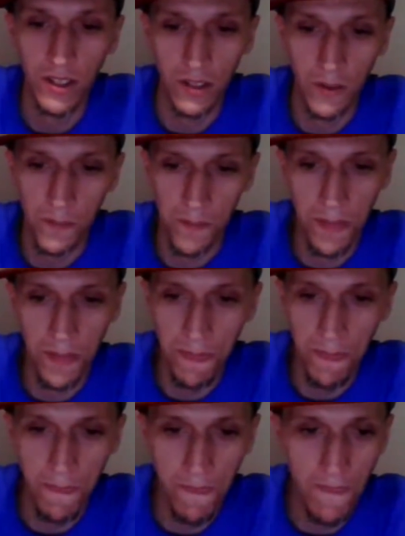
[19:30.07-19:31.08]
and
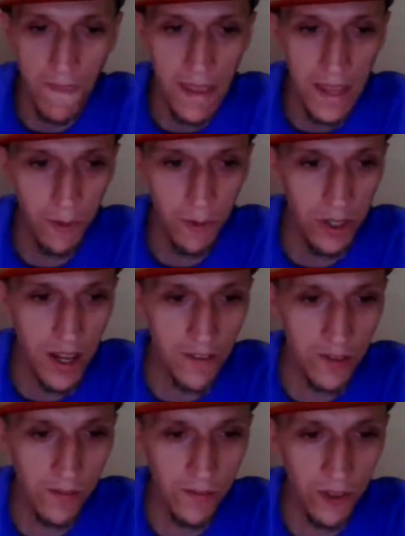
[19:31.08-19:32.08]
we're gonna
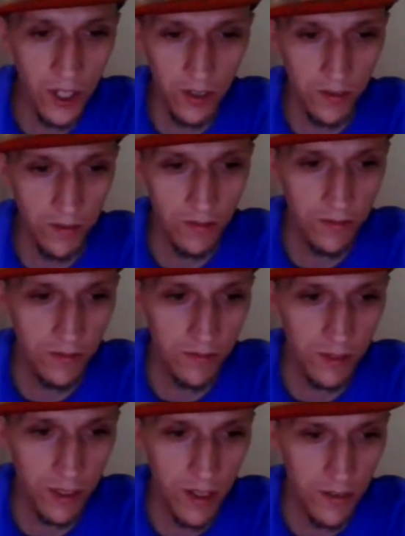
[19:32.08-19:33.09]
have some fun.
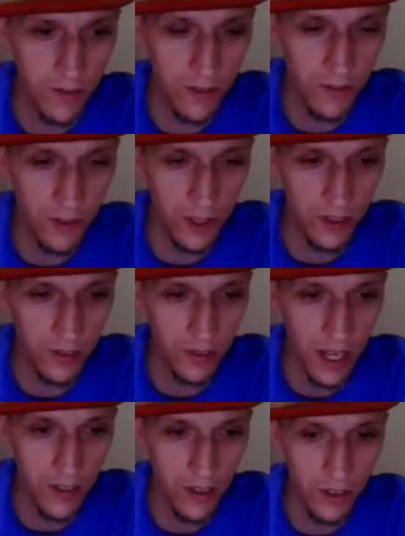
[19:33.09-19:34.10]
We're gonna have some fun.
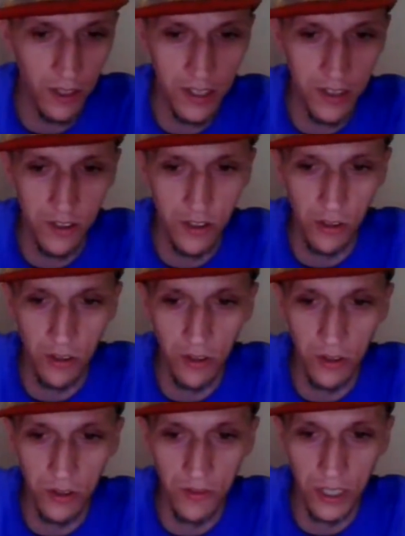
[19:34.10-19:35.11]
I know you guys enjoy
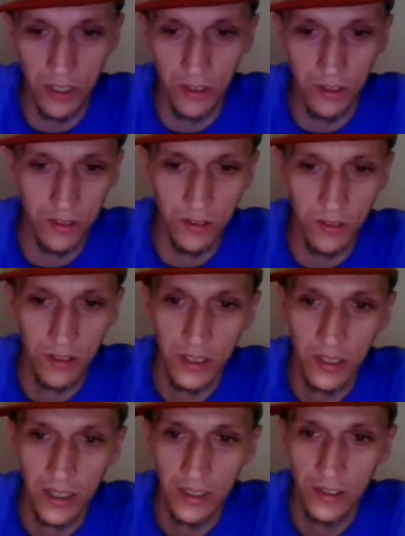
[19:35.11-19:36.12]
those videos,
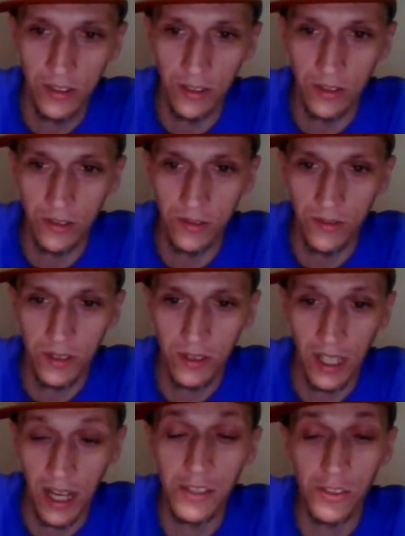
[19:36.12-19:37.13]

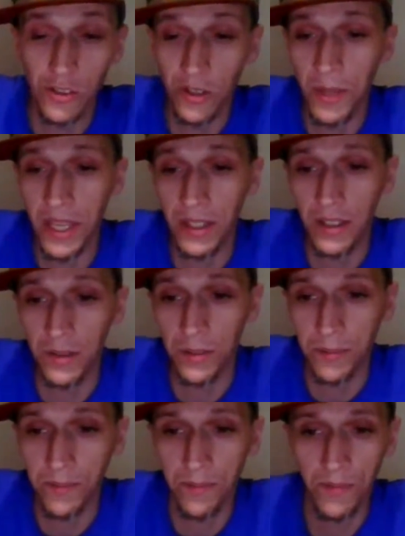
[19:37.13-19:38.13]
and I enjoy making
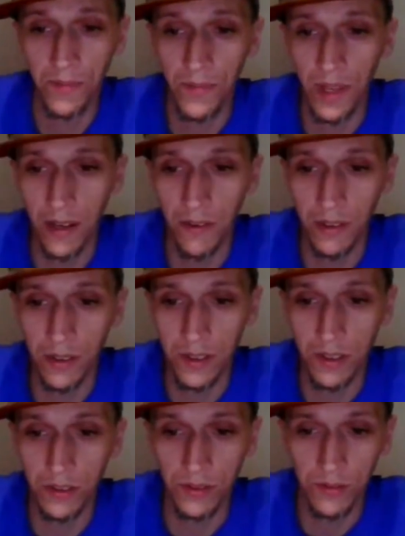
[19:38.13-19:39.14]
them. I
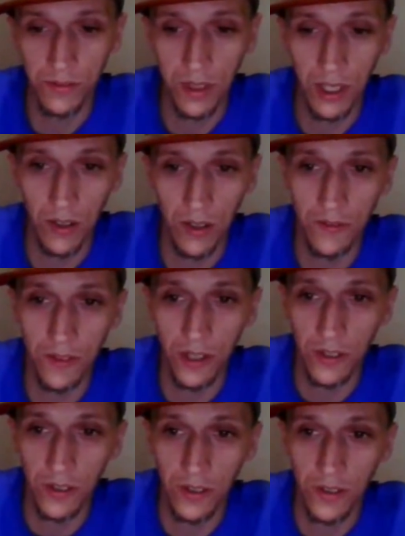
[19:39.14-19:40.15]
really do. They are
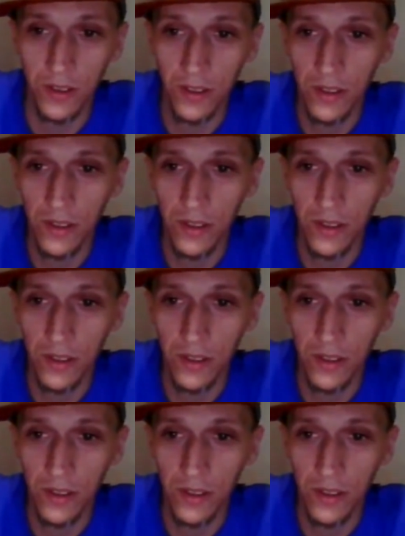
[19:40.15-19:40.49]
fun.